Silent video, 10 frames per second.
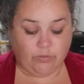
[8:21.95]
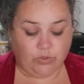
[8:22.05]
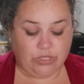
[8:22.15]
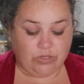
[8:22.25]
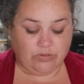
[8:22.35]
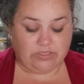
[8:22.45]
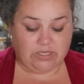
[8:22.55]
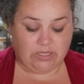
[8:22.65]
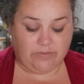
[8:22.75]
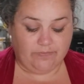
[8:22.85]
we'll use
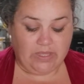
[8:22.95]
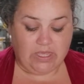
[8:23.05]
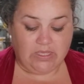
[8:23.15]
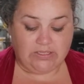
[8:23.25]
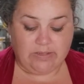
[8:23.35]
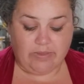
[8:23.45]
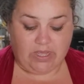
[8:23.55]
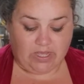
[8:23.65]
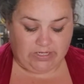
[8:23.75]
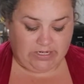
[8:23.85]
some of
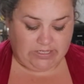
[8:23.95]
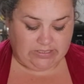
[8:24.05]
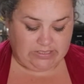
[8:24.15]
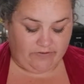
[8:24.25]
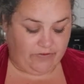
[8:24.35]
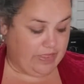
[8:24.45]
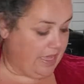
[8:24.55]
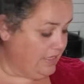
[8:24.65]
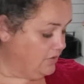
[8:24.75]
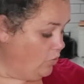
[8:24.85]
the onion and stuff for
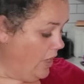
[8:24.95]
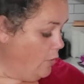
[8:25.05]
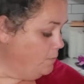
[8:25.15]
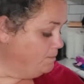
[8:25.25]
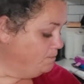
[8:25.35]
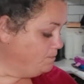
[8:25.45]
that as well.